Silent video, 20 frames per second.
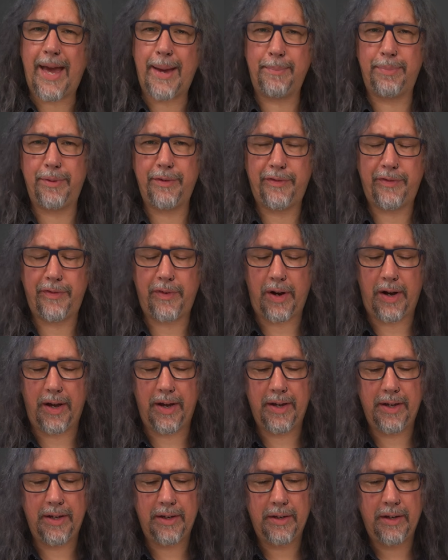
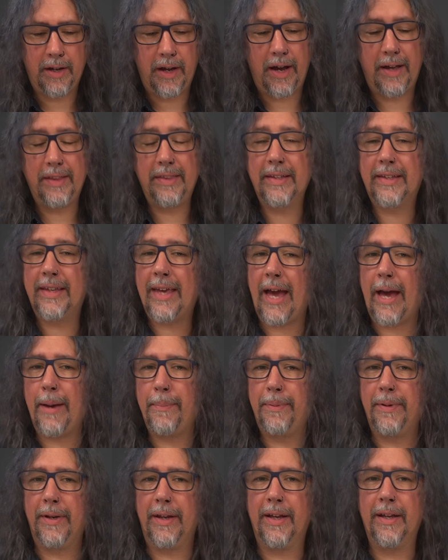amplifier and the
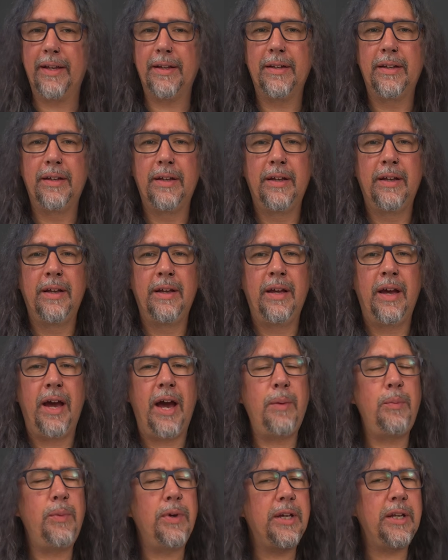cabinet,
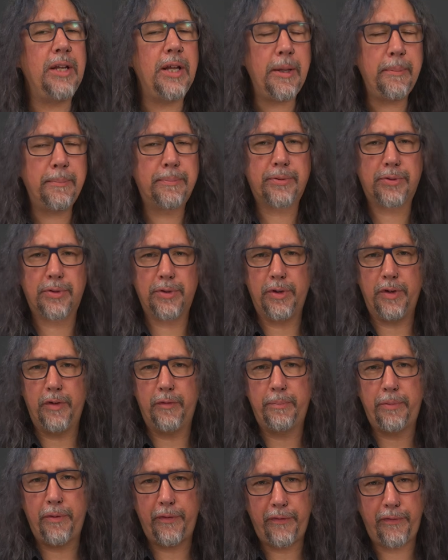and we can
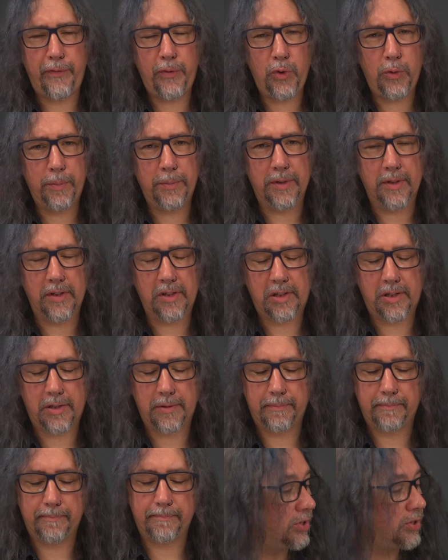improve performance.
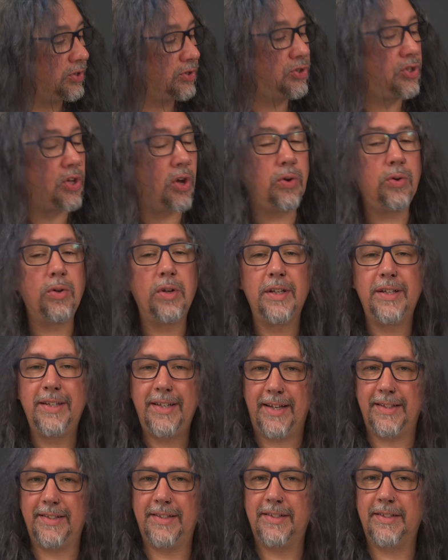You don't
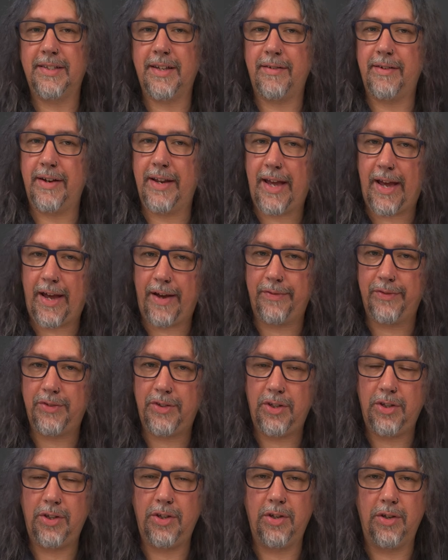necessarily have
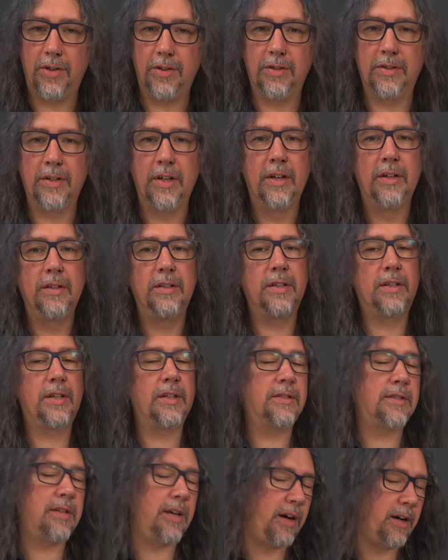to use the
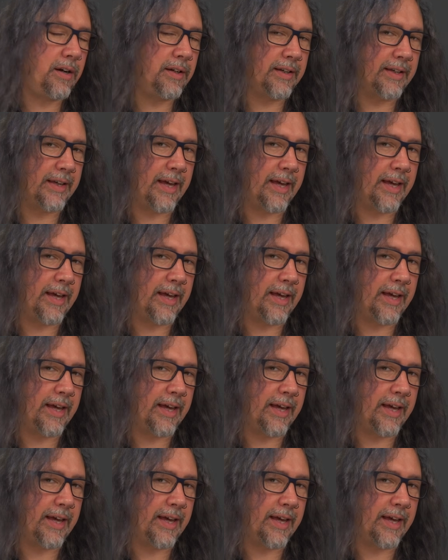Katana